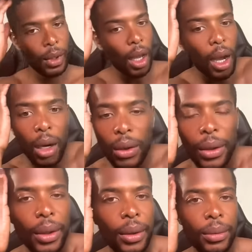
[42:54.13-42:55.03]
All
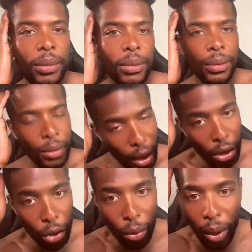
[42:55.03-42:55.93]
on. The
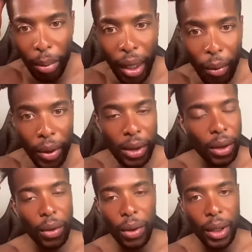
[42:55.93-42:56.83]
two women that went to
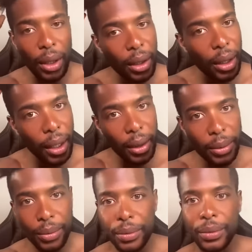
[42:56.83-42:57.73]
court the other day,
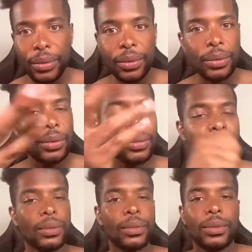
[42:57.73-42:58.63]

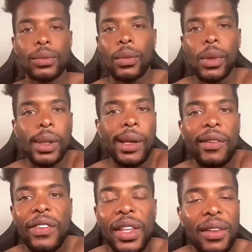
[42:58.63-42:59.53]

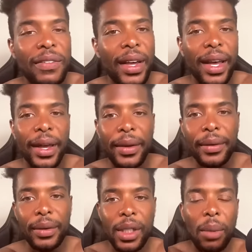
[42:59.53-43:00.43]
fifty-five,
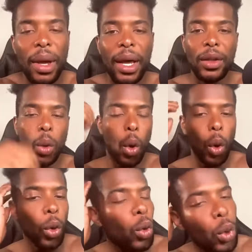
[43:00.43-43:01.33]
talking about,
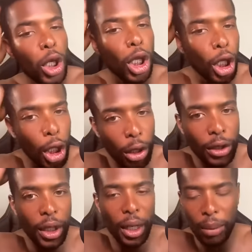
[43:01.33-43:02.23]
oh, you need to get a
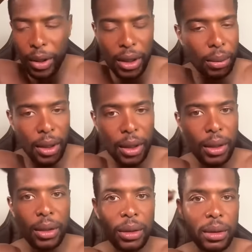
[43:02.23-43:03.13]
job. Bitch, I'm
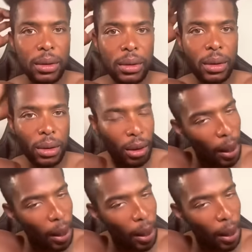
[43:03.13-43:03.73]
good. I